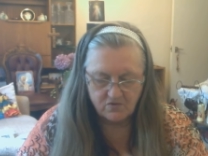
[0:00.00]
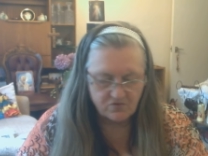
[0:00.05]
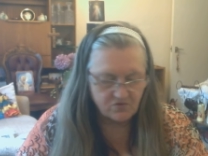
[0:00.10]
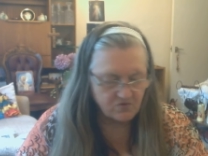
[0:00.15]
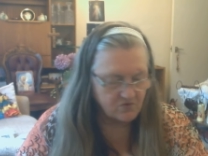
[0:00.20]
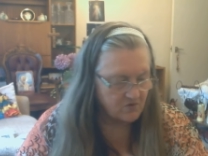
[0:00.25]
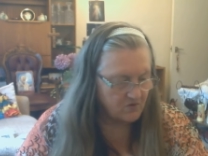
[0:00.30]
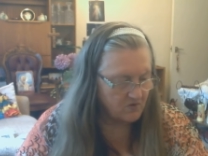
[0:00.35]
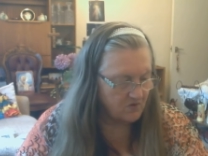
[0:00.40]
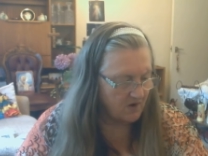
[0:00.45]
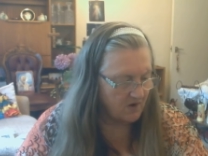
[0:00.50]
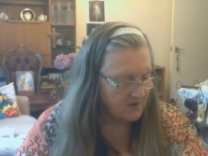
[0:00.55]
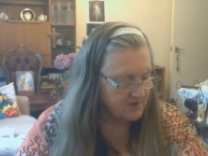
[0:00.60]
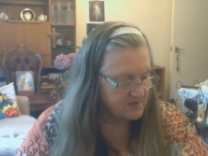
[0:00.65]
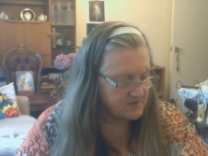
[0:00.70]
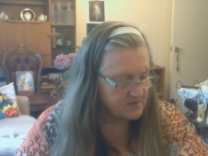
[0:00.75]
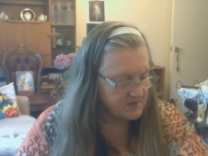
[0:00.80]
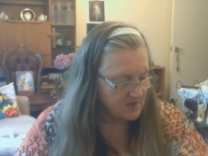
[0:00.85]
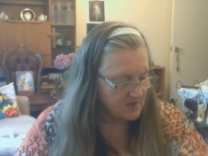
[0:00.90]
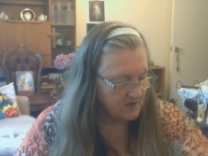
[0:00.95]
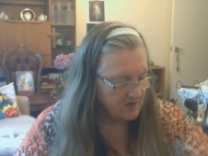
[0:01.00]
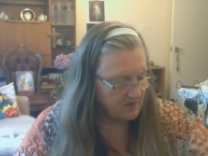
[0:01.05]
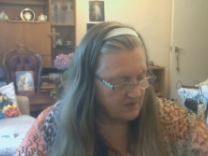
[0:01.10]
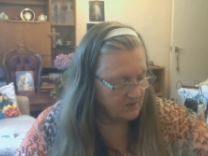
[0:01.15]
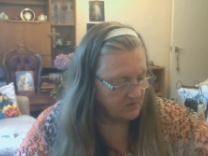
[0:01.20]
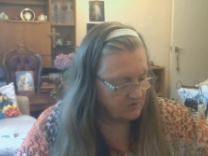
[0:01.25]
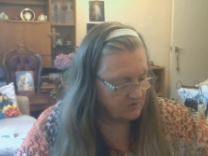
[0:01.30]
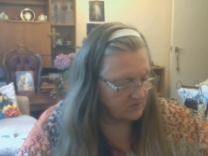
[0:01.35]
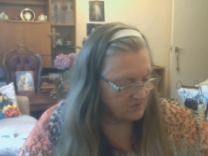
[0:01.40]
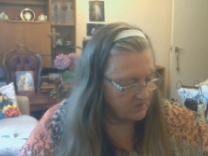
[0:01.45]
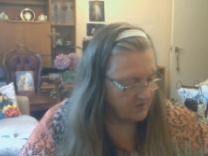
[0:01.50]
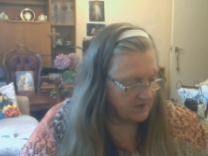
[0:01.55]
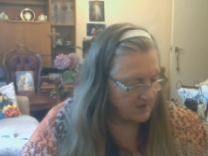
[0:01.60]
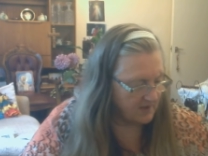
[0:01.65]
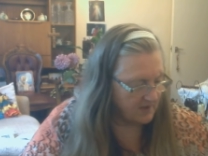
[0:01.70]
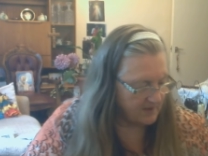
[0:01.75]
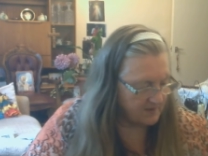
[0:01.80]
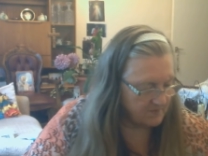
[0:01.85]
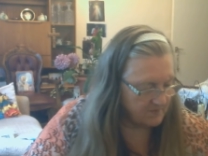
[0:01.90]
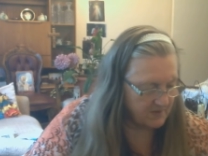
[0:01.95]
Through Christ our Lord.
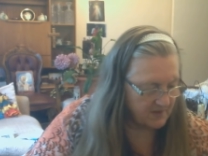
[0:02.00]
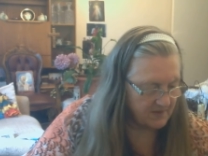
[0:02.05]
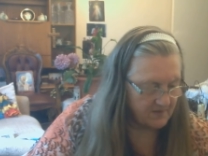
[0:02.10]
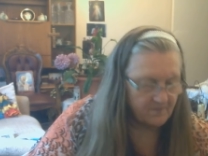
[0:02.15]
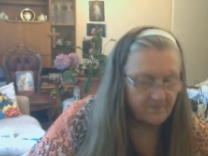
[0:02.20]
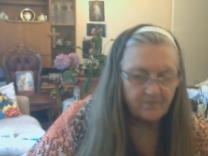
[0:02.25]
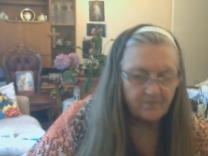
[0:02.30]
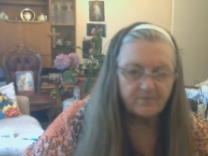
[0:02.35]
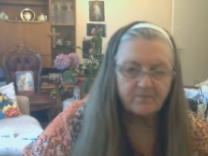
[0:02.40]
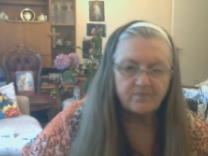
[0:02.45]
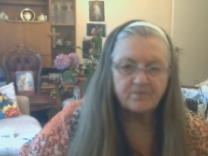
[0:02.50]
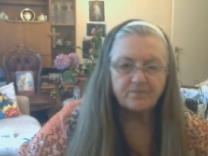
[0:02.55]
Amen.